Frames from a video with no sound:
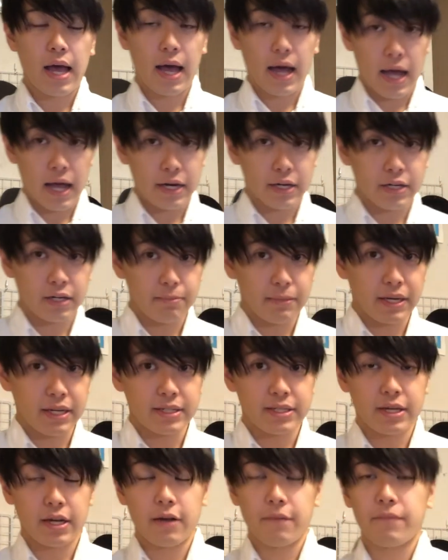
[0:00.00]
I could
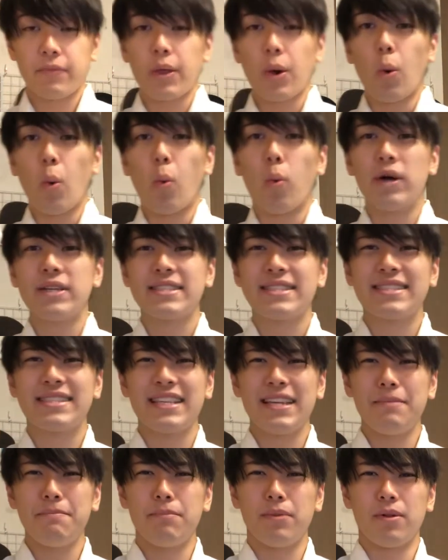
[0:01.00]
meet one
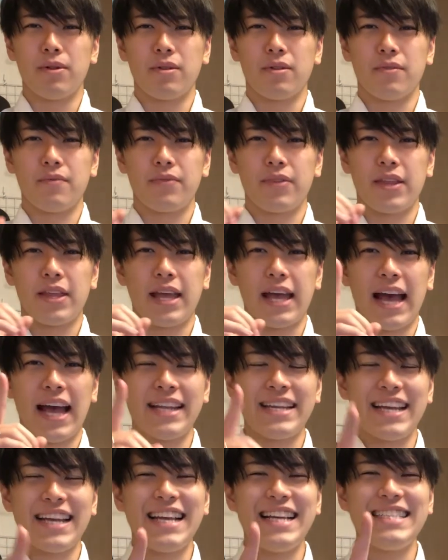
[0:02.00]
simple
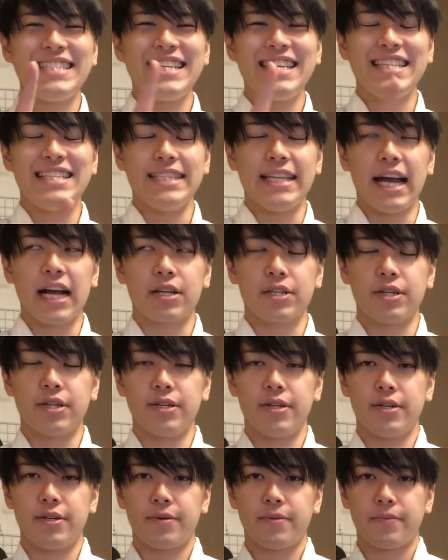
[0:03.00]
and easy detector.